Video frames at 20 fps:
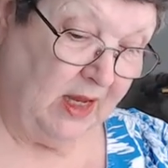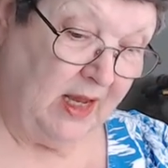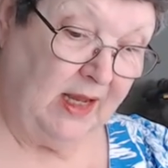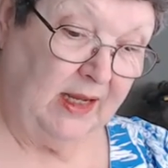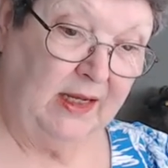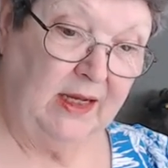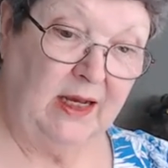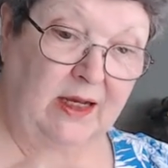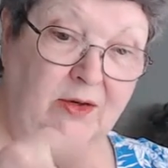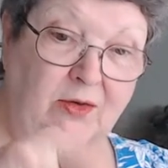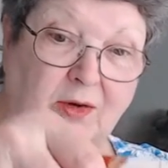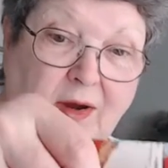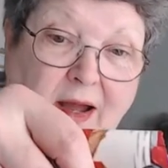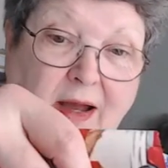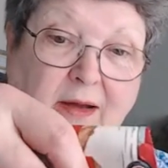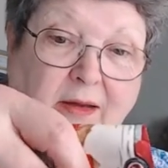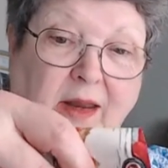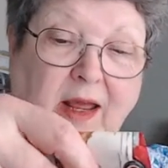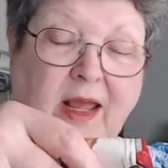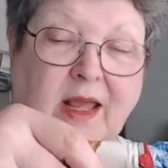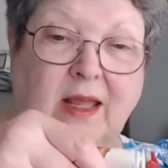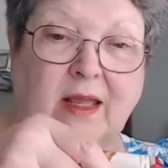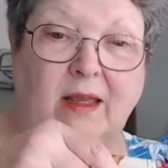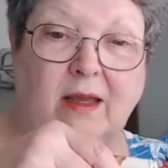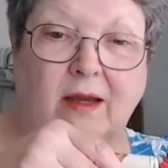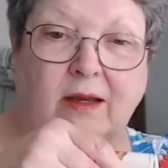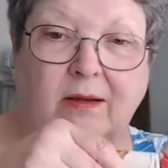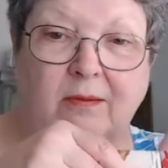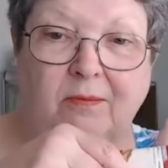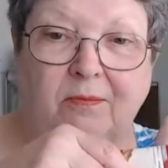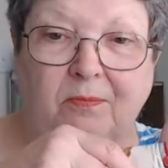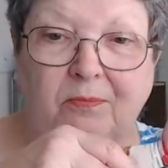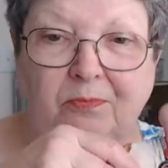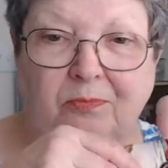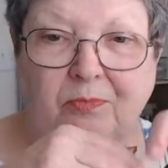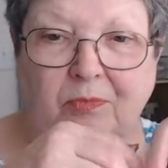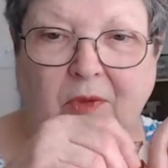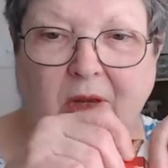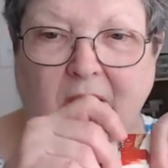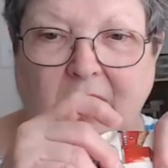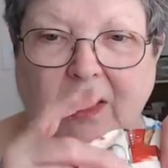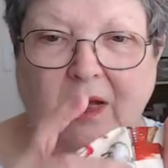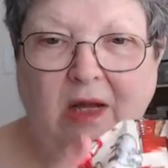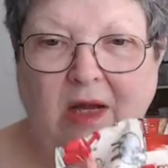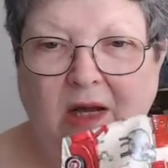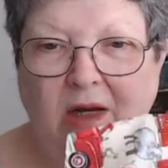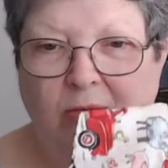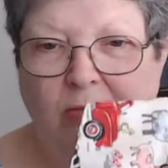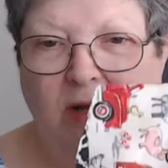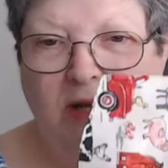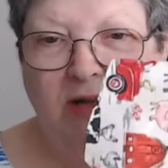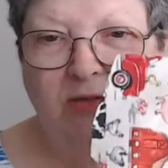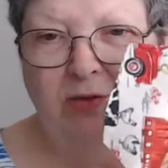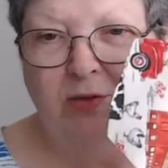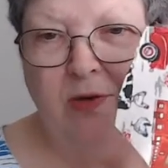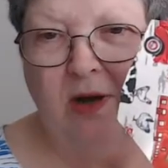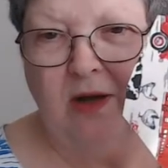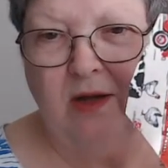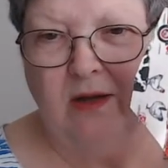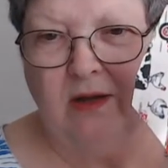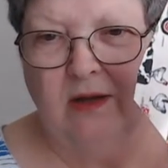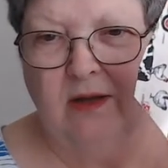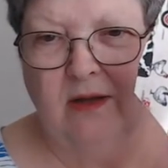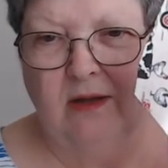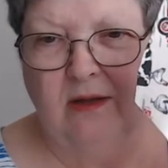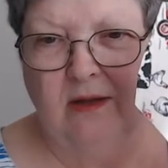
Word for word: I cut her out a um, a red truck.